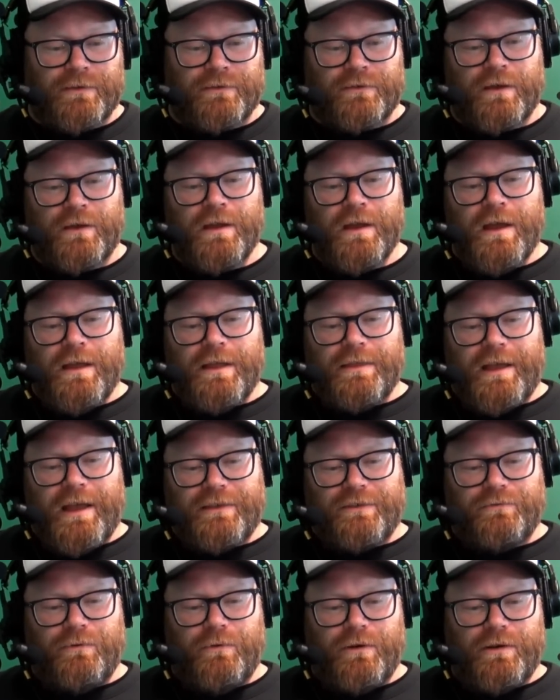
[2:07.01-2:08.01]
So
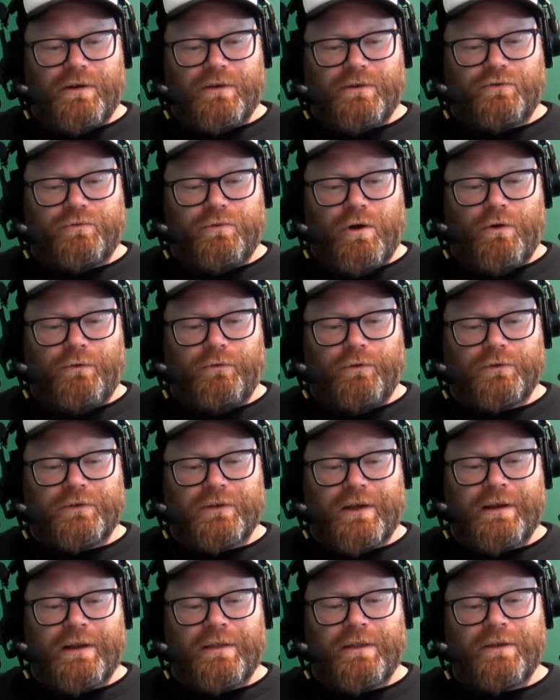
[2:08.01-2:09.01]
that's what 12 looks
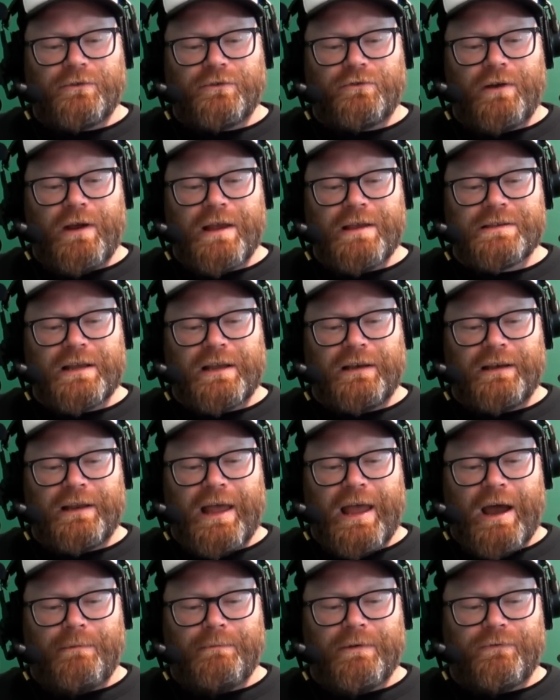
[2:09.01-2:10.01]
like. Now, those trades
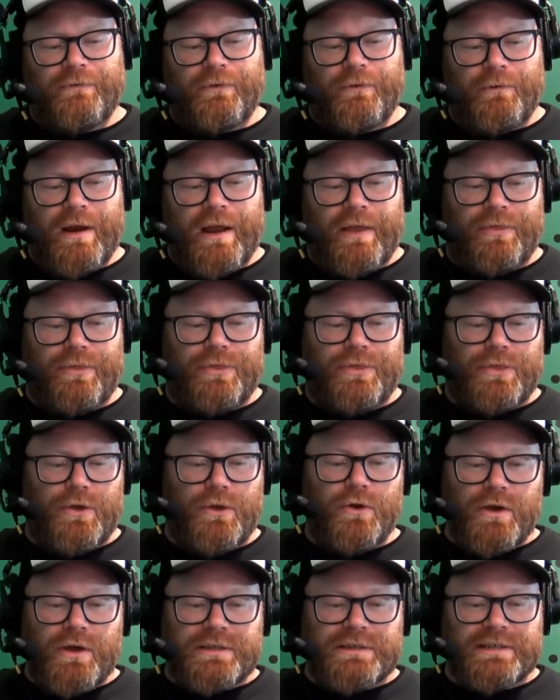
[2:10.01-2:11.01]
allow me for round
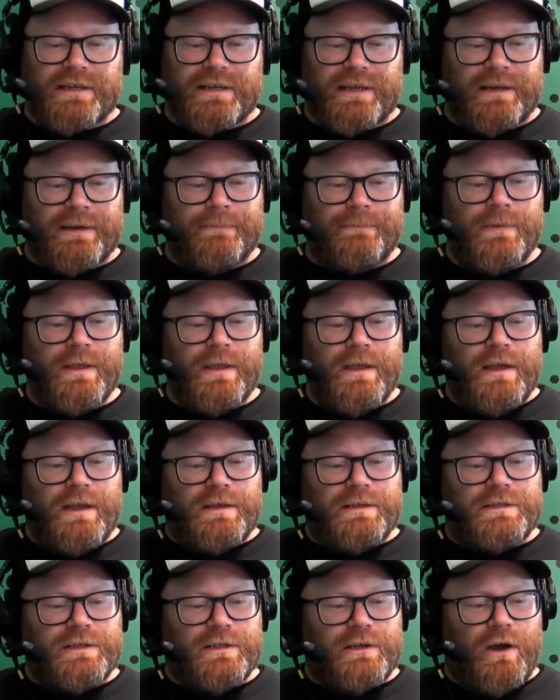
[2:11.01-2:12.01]
13
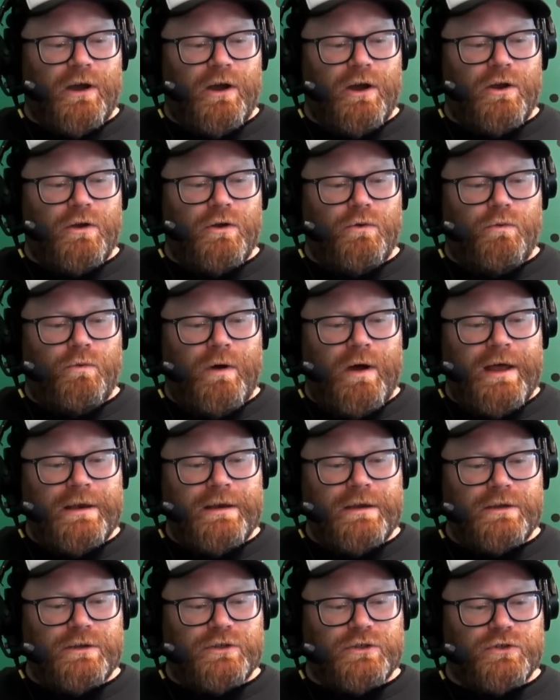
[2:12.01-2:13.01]
to go
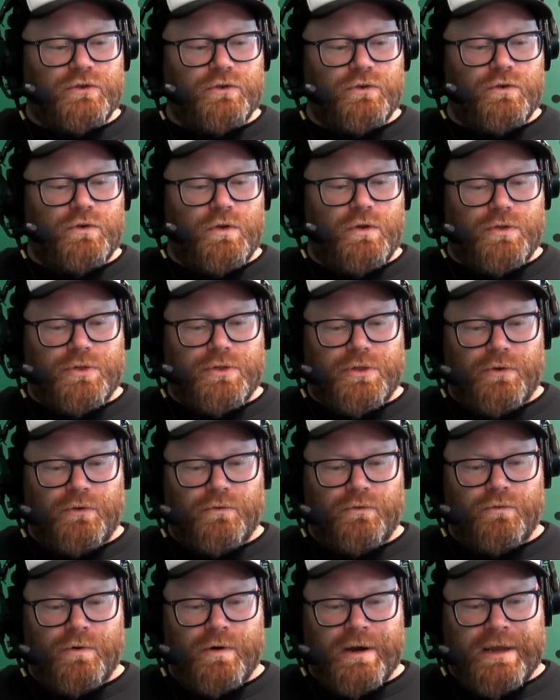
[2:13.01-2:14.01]
1, 2,
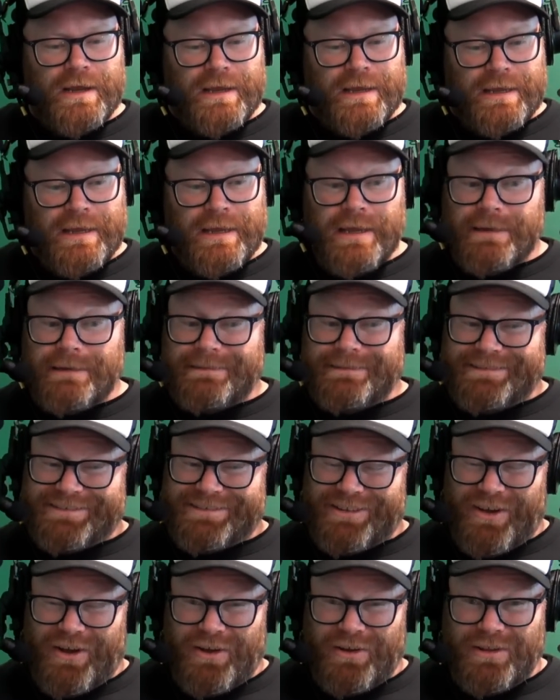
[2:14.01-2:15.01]
3.
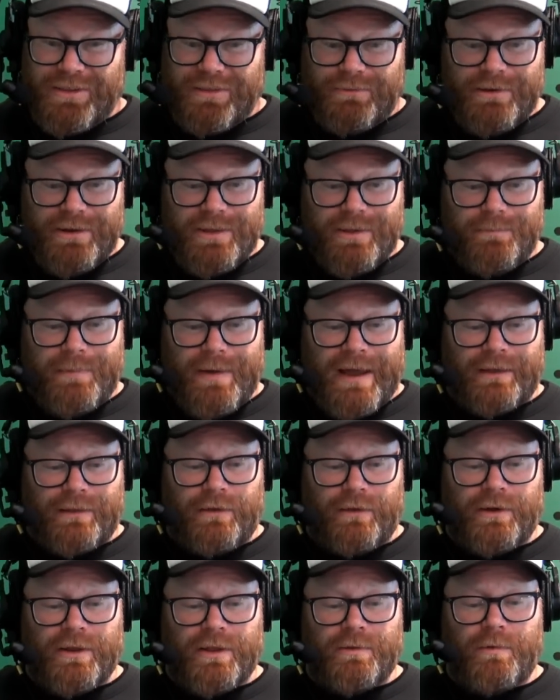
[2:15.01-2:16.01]
So only 3 in the back
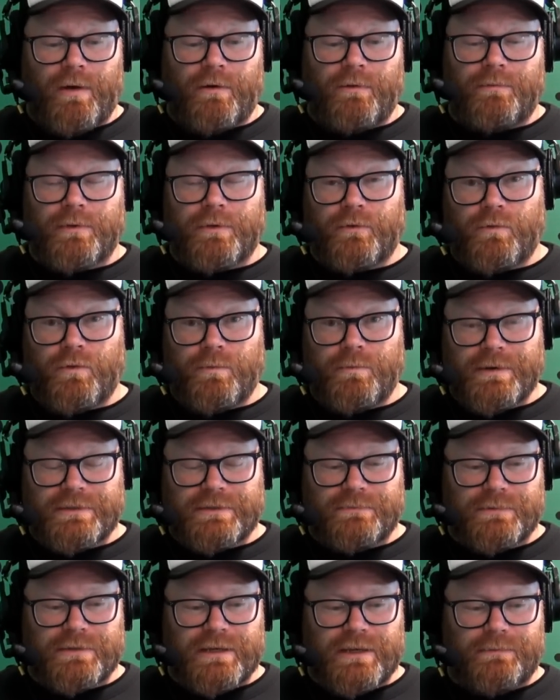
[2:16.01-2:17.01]
line at the moment, but there will be
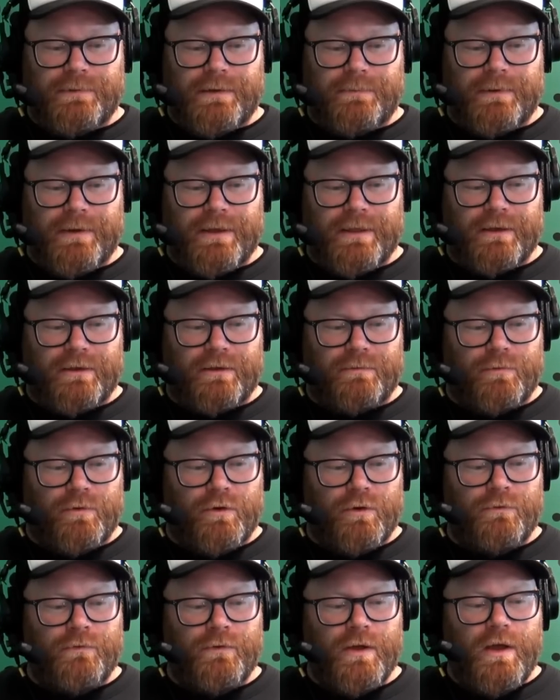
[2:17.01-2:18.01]
some DPP that can move.